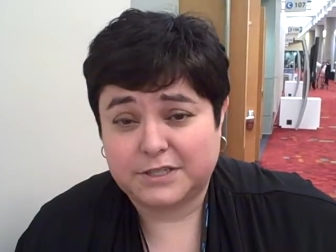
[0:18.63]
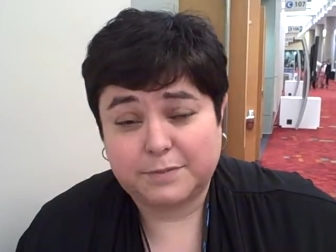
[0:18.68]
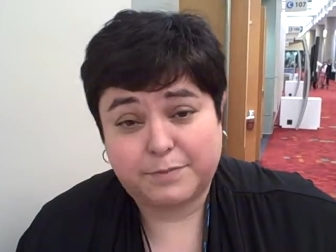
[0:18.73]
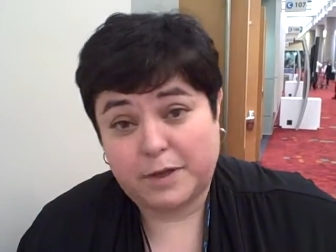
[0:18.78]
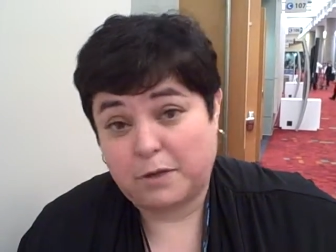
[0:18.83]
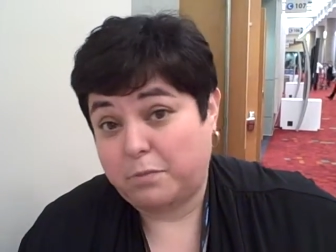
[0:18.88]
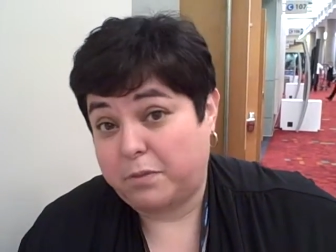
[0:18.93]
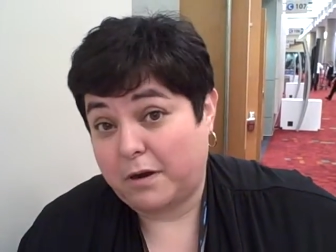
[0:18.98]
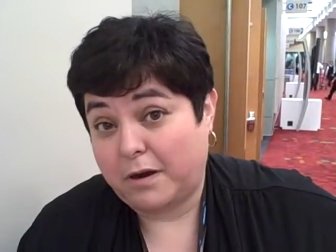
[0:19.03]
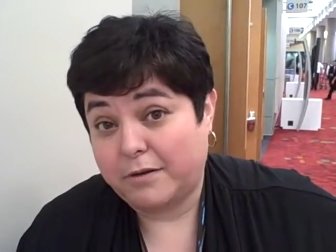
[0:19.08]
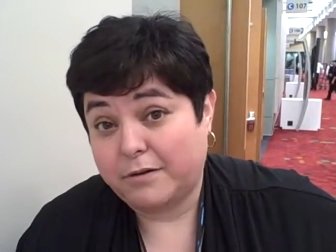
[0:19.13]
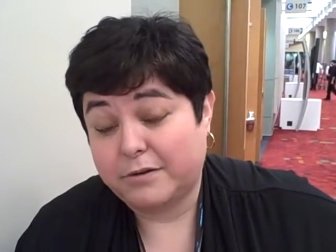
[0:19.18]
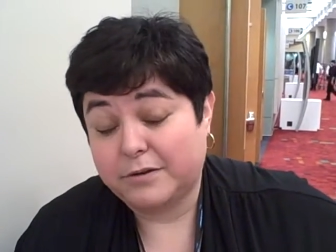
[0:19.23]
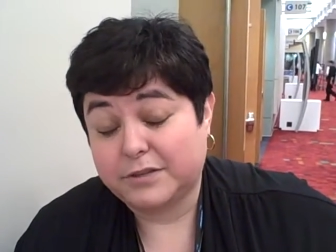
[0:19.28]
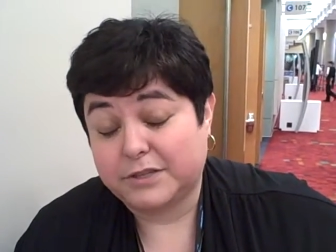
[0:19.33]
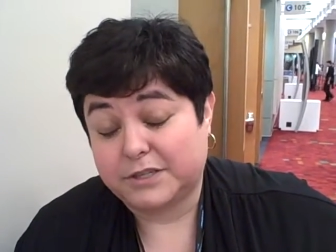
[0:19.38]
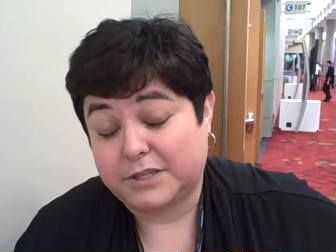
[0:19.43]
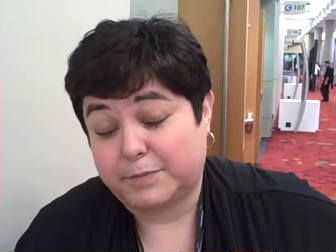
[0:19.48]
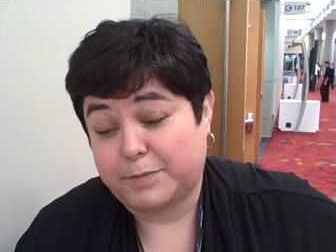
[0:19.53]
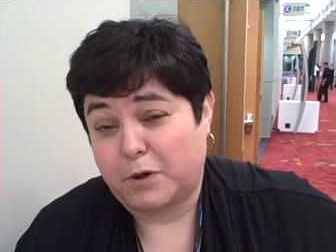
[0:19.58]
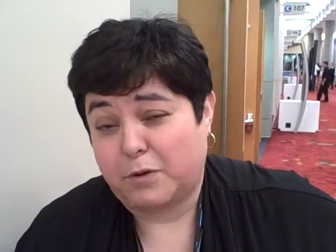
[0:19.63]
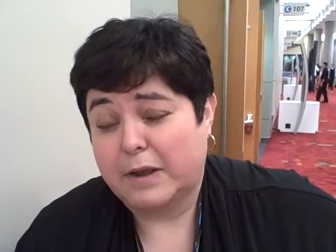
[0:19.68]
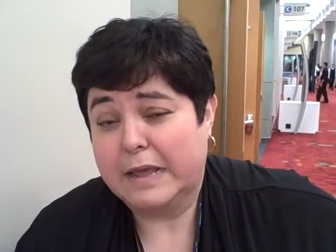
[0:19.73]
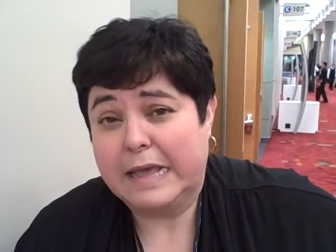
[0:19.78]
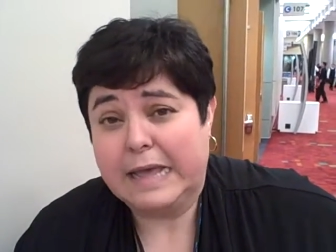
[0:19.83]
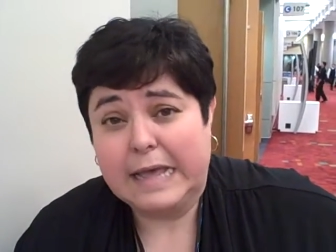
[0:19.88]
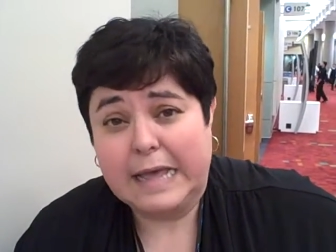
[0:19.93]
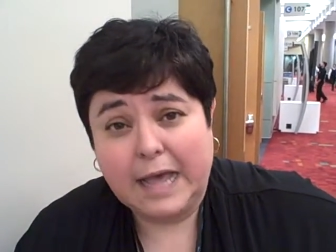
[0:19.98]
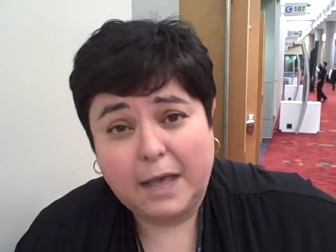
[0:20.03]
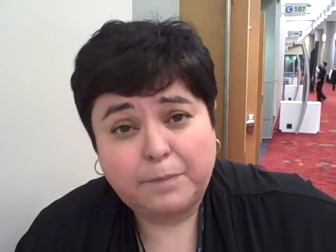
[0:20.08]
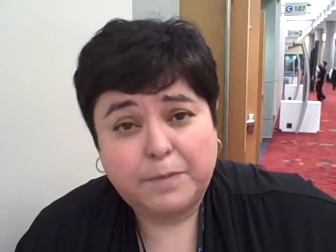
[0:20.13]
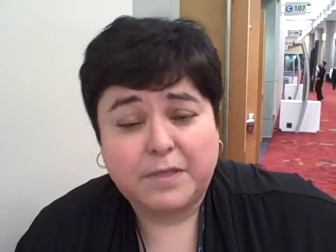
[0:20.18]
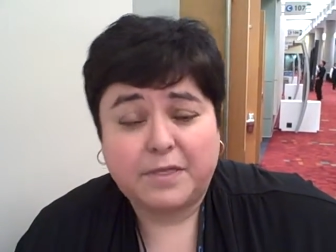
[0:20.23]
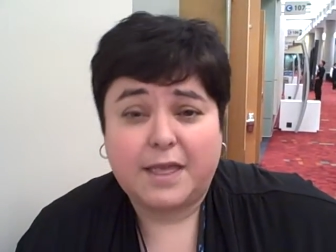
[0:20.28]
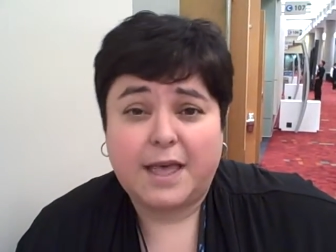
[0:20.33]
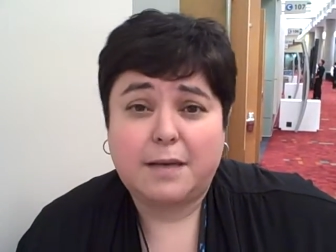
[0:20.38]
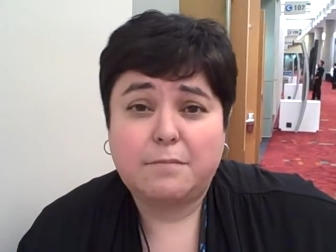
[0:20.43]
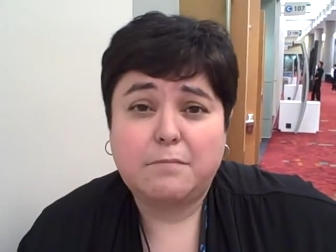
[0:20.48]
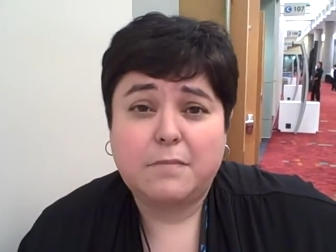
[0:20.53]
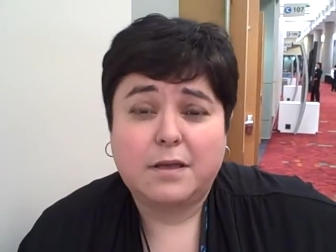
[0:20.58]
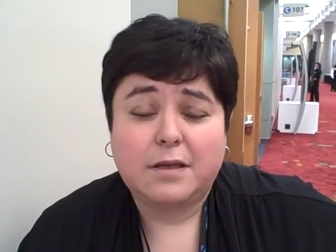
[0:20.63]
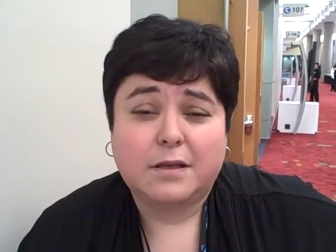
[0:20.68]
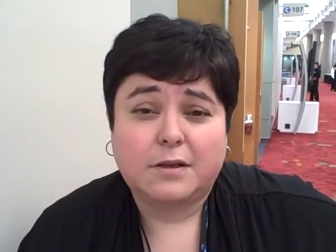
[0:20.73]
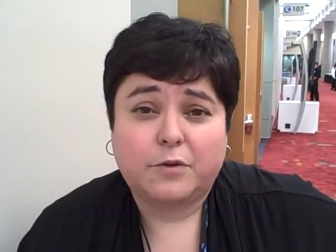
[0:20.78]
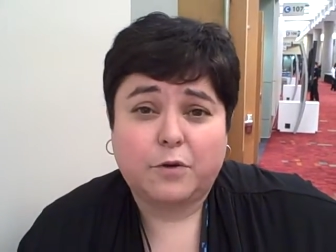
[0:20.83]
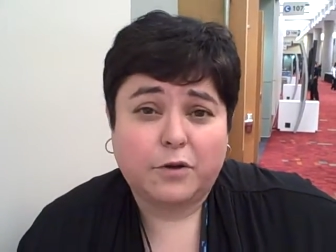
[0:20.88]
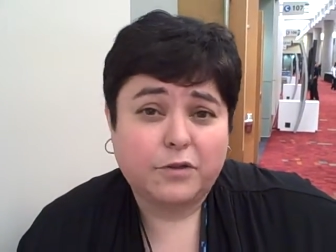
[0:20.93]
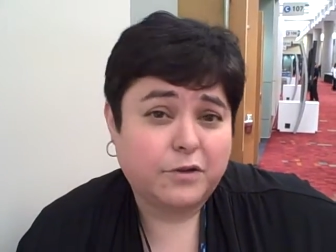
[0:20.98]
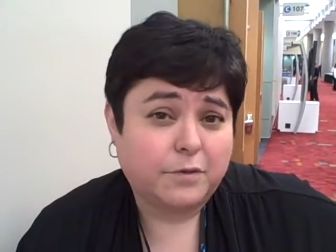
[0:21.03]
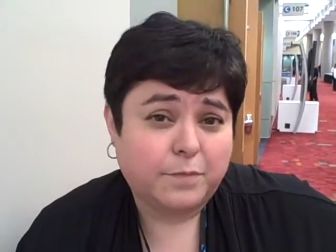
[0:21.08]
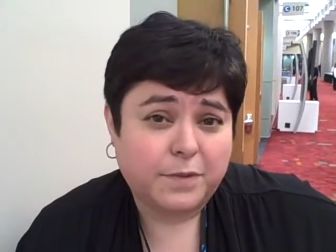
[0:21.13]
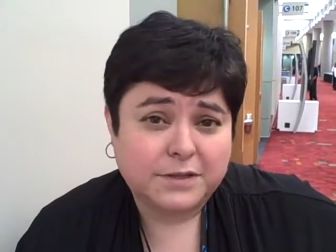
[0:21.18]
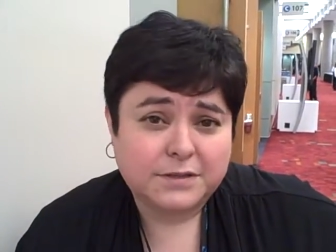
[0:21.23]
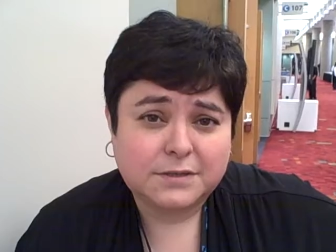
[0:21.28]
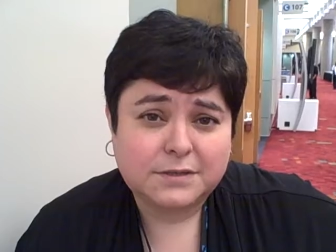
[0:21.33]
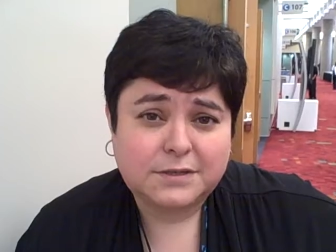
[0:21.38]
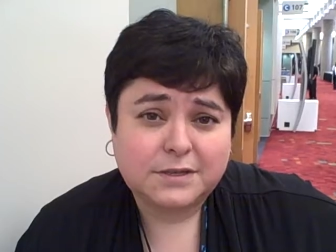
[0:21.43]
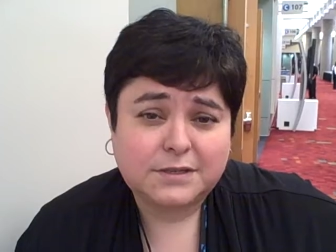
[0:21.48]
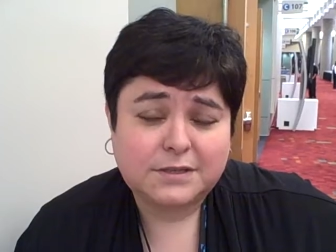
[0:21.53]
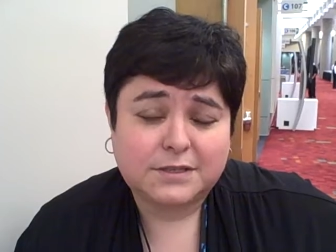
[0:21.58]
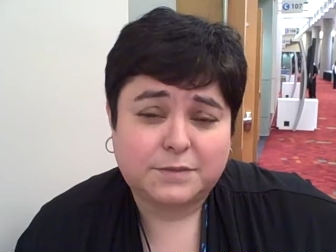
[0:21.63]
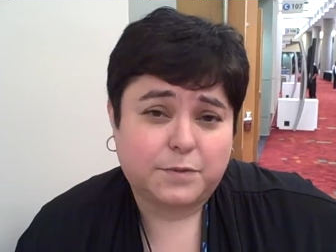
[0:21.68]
It's about partners, it's about helping them grow their businesses,